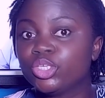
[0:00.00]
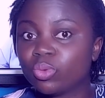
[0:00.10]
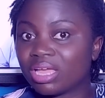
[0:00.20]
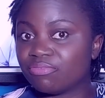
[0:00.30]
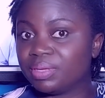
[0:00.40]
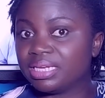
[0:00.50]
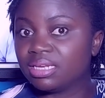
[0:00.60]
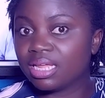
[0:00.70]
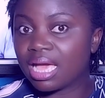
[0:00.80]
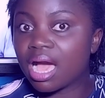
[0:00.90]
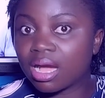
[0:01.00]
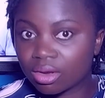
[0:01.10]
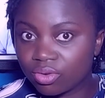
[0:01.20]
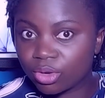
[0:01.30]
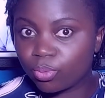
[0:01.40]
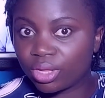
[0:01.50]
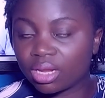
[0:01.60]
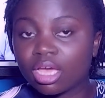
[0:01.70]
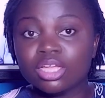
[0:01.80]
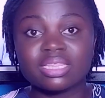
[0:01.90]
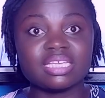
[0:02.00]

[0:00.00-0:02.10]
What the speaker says: you will have been angry with,